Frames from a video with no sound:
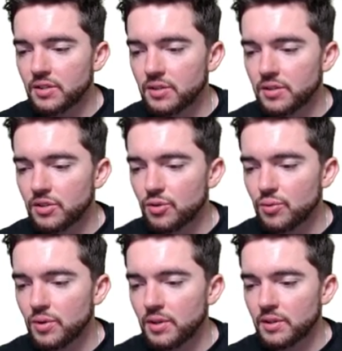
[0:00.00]
to
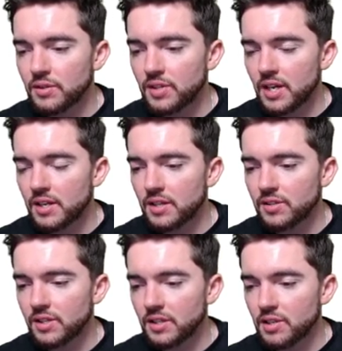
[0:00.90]
send
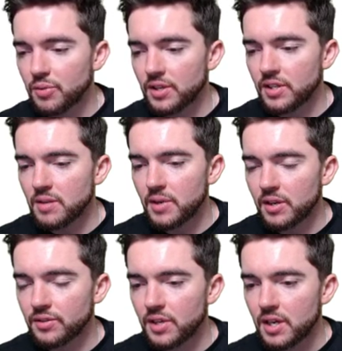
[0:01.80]
60 plus
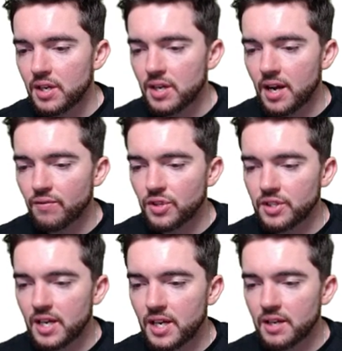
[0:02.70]
emails every
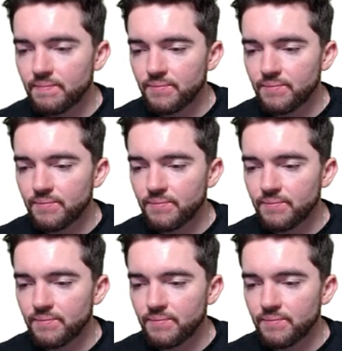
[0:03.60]
day,